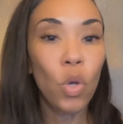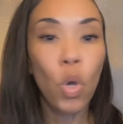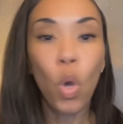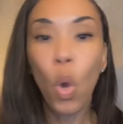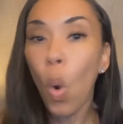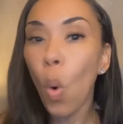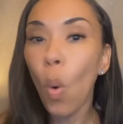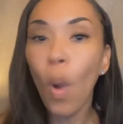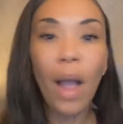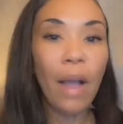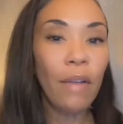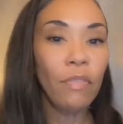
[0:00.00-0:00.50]

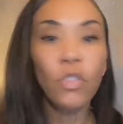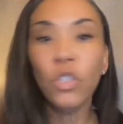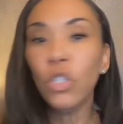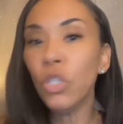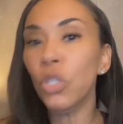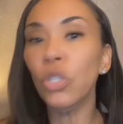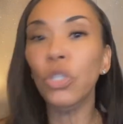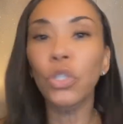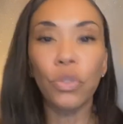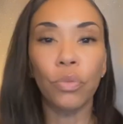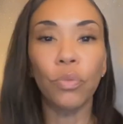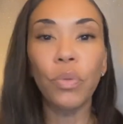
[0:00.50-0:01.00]
go after
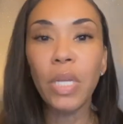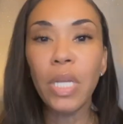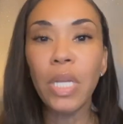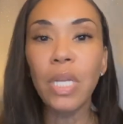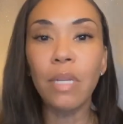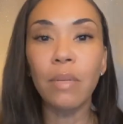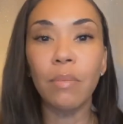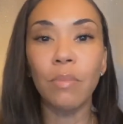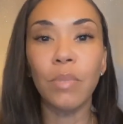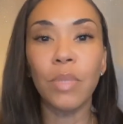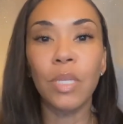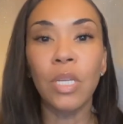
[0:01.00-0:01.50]
your
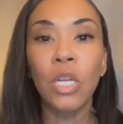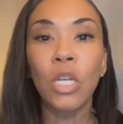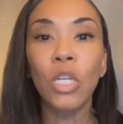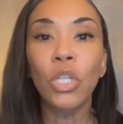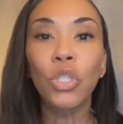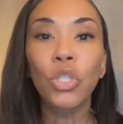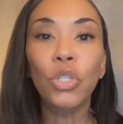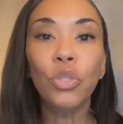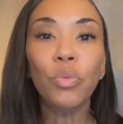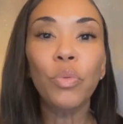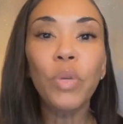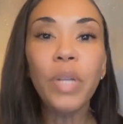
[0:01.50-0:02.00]
dreams,
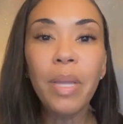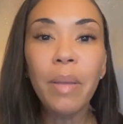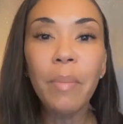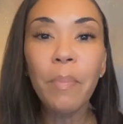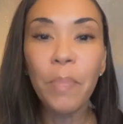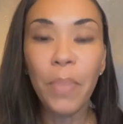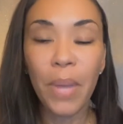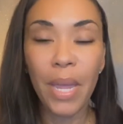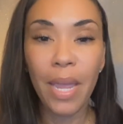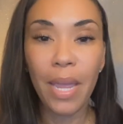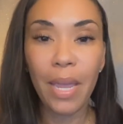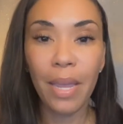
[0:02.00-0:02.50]
dream
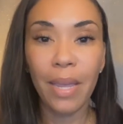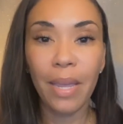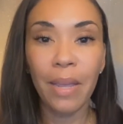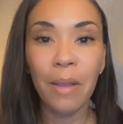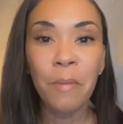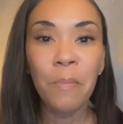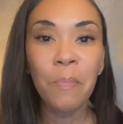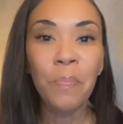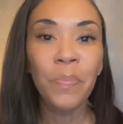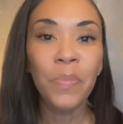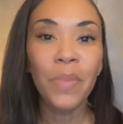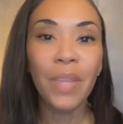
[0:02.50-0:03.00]
big.
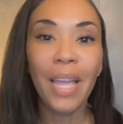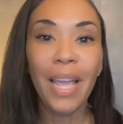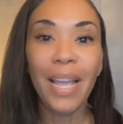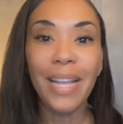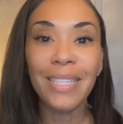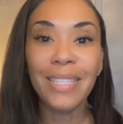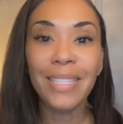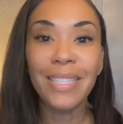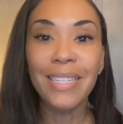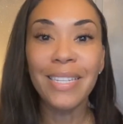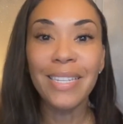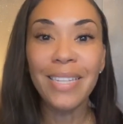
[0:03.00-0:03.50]

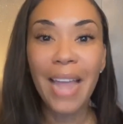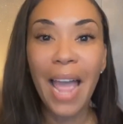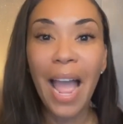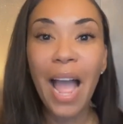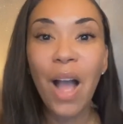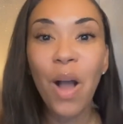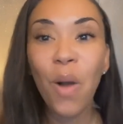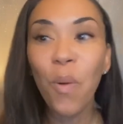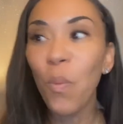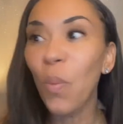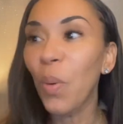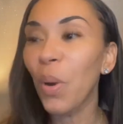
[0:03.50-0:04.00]
It's
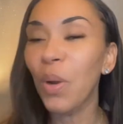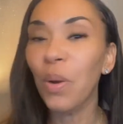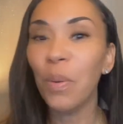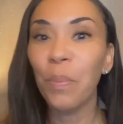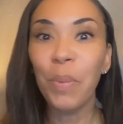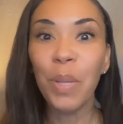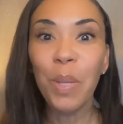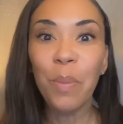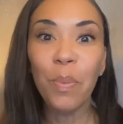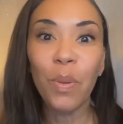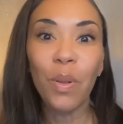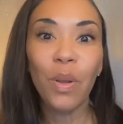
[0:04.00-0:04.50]
now where
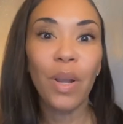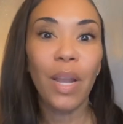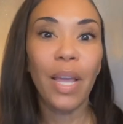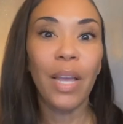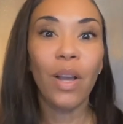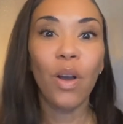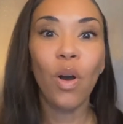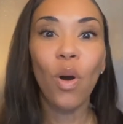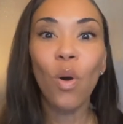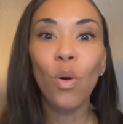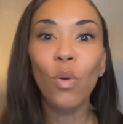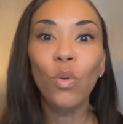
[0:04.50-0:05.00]
people are
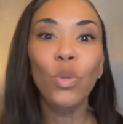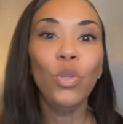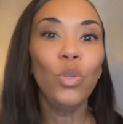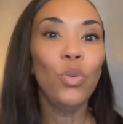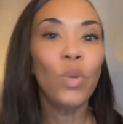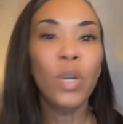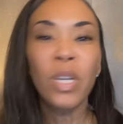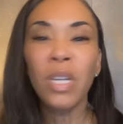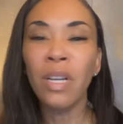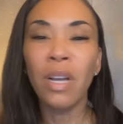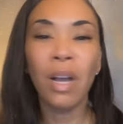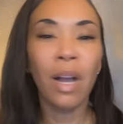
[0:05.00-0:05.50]
like, oh, you
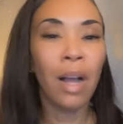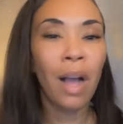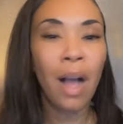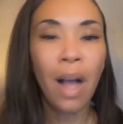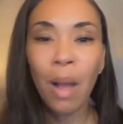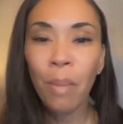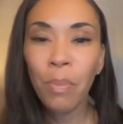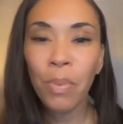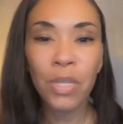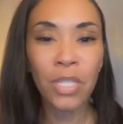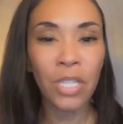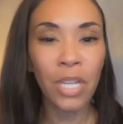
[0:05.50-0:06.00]
can
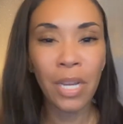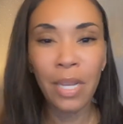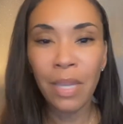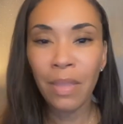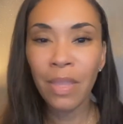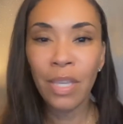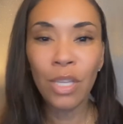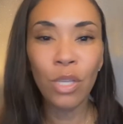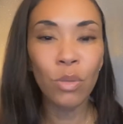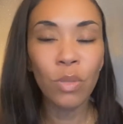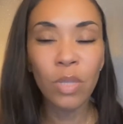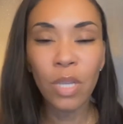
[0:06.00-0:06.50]
accomplish
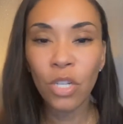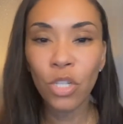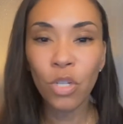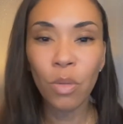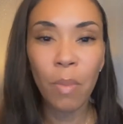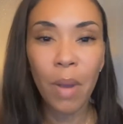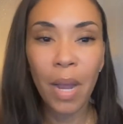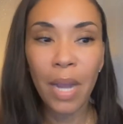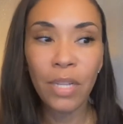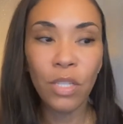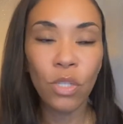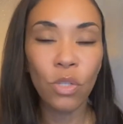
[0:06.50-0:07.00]
anything you set your
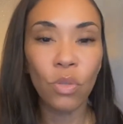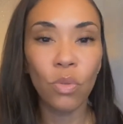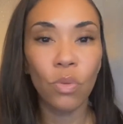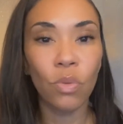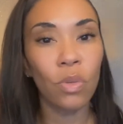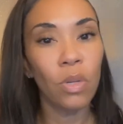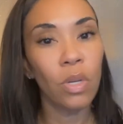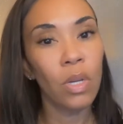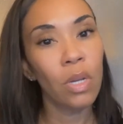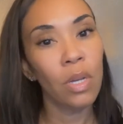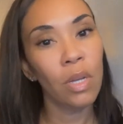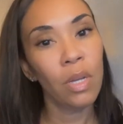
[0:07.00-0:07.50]
mind to.
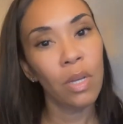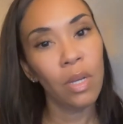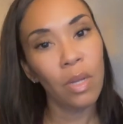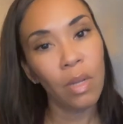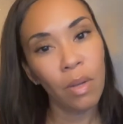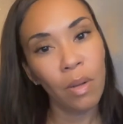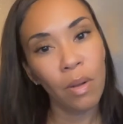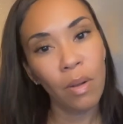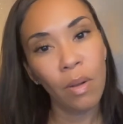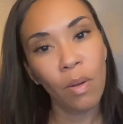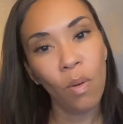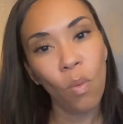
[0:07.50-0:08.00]

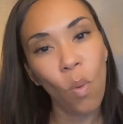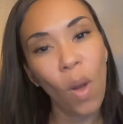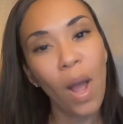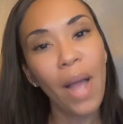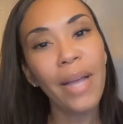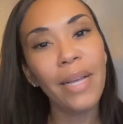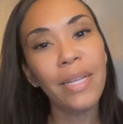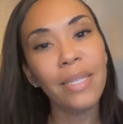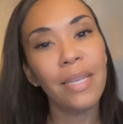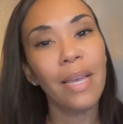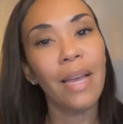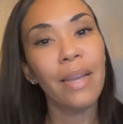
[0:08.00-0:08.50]
Why
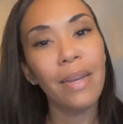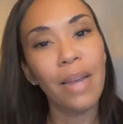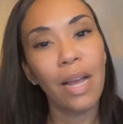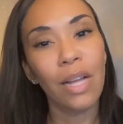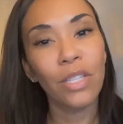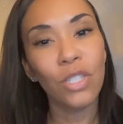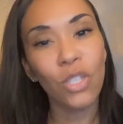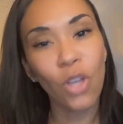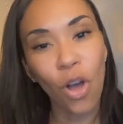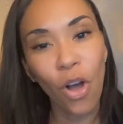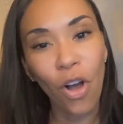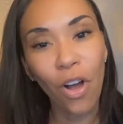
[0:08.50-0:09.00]
is that
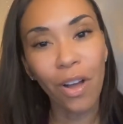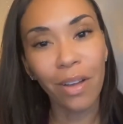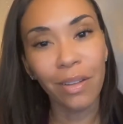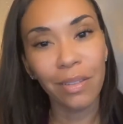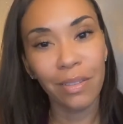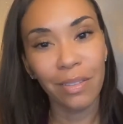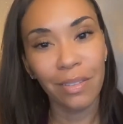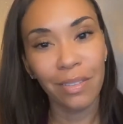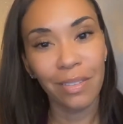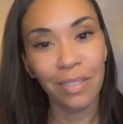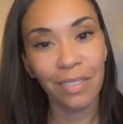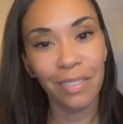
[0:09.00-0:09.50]
not taught,
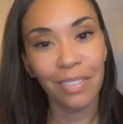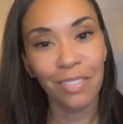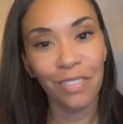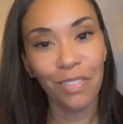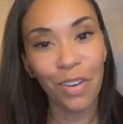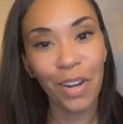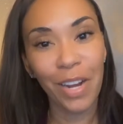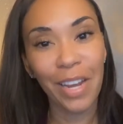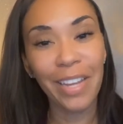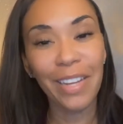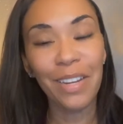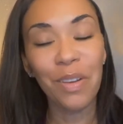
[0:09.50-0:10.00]

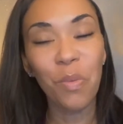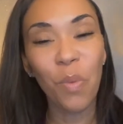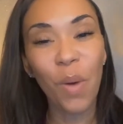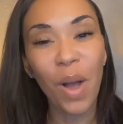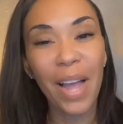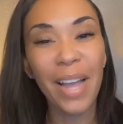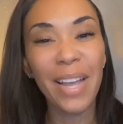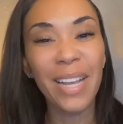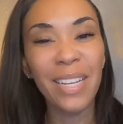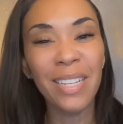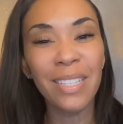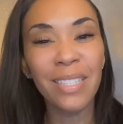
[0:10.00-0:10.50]
right?
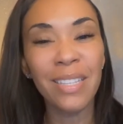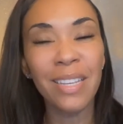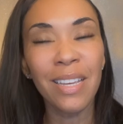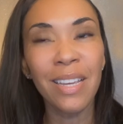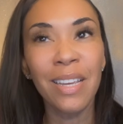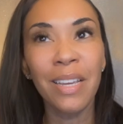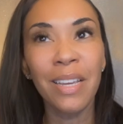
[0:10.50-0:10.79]
Why is,